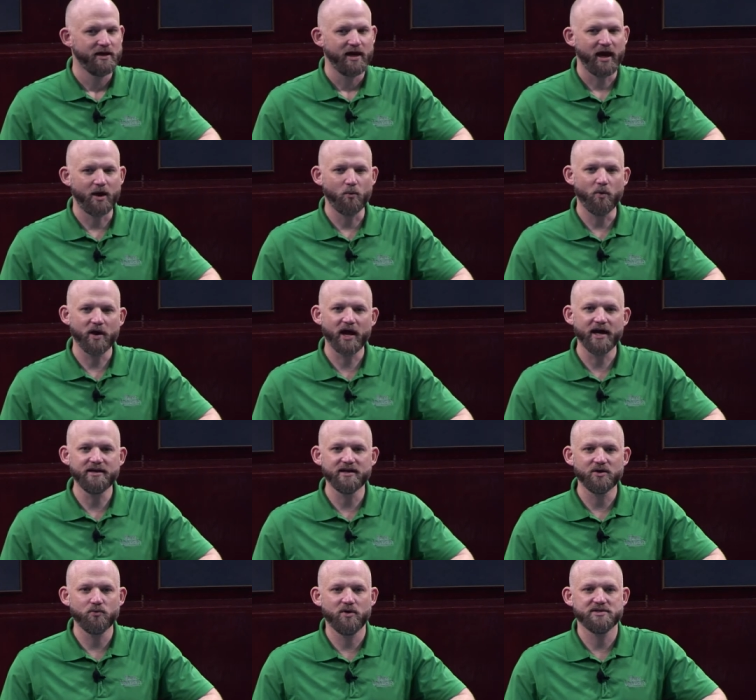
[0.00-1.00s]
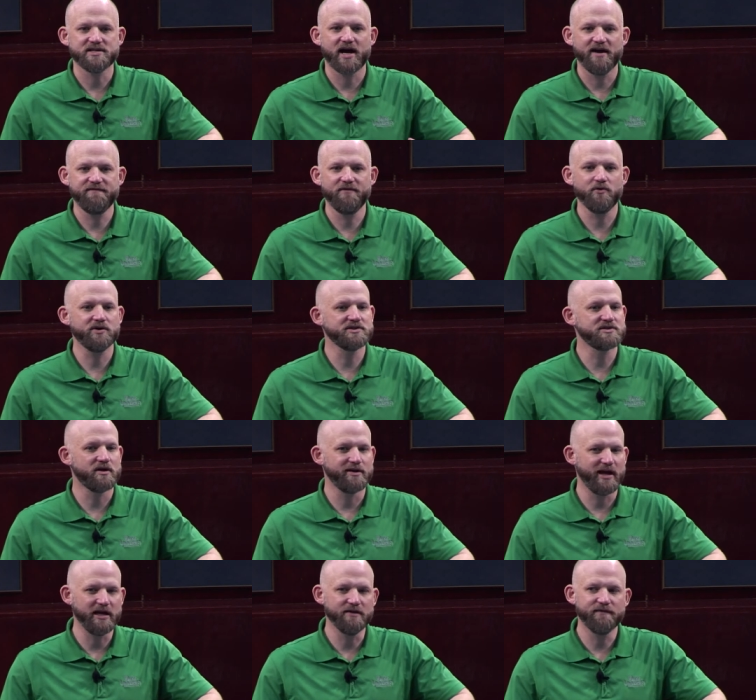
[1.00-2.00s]
And what I did was I focused on
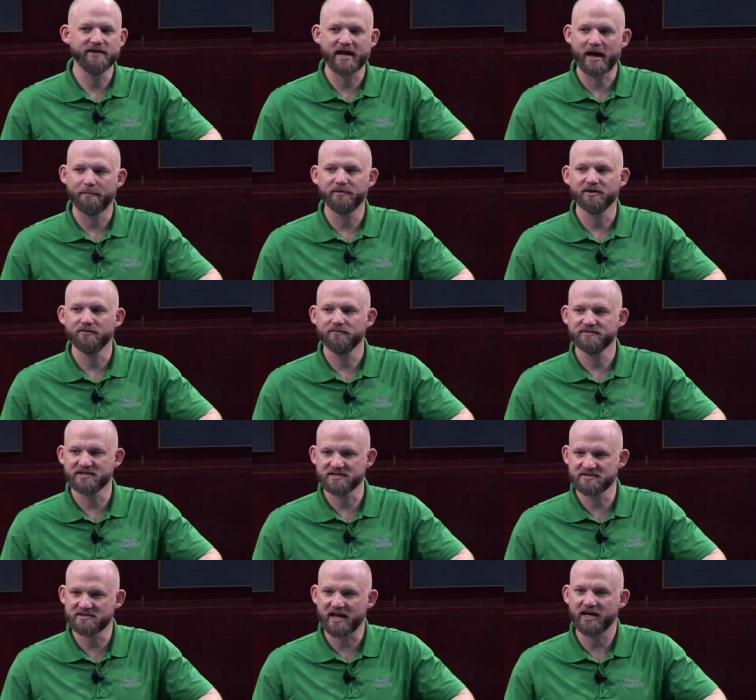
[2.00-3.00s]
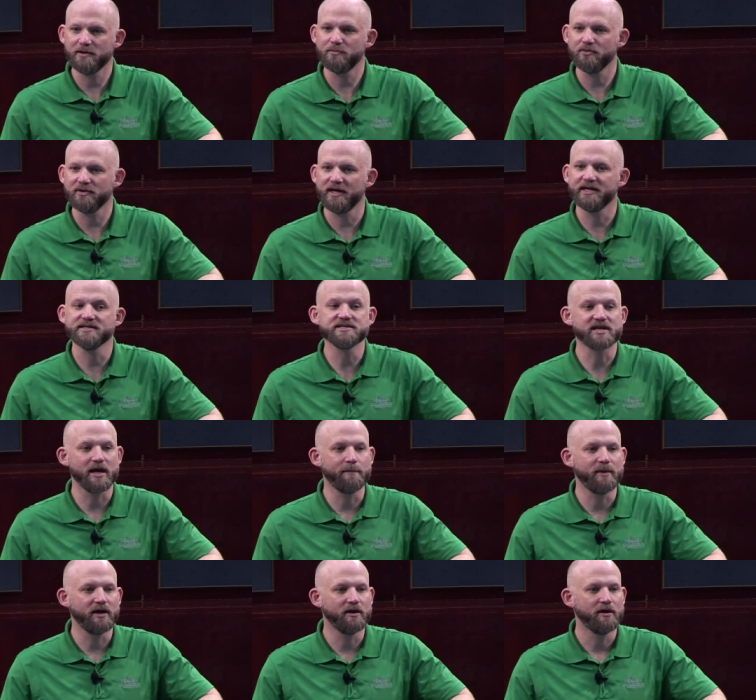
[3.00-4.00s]
native adaptive, sustainable
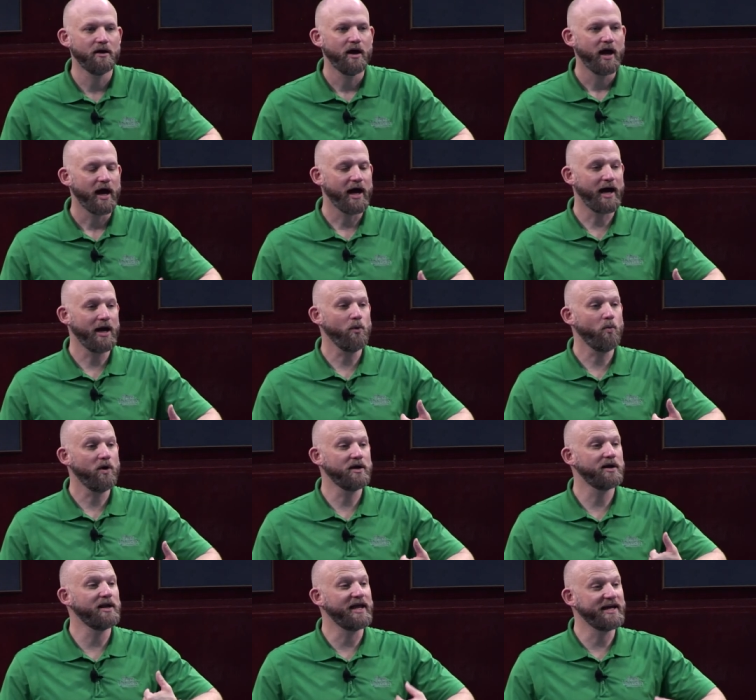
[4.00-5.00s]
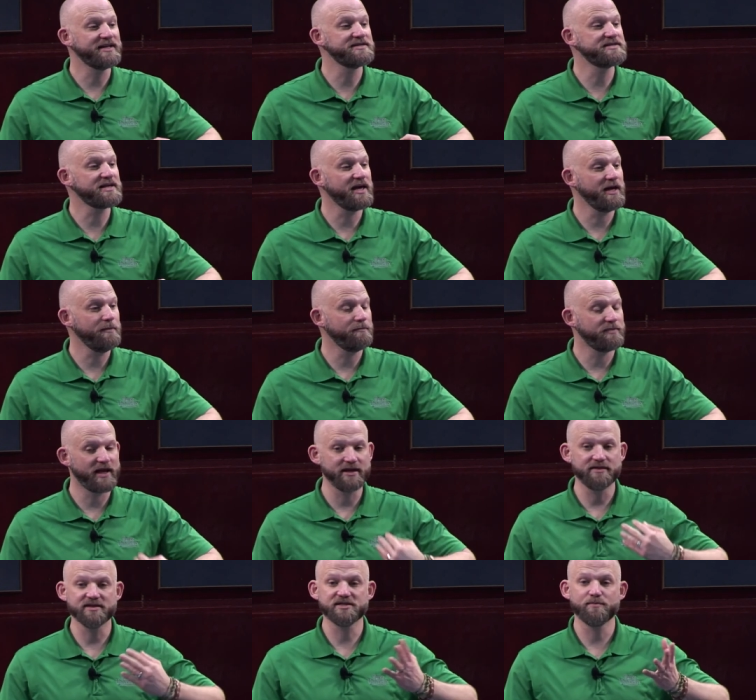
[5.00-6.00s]
landscaping. I want a landscape
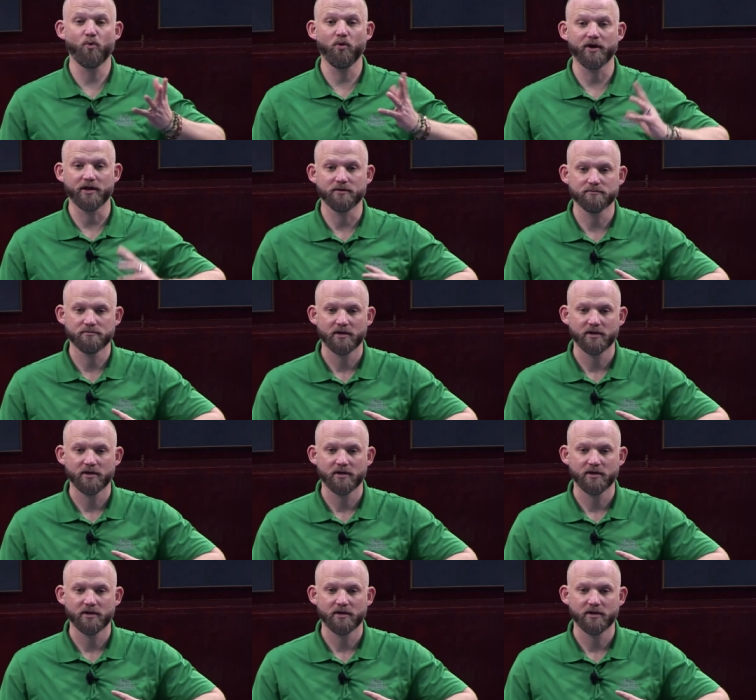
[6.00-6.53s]
like this morning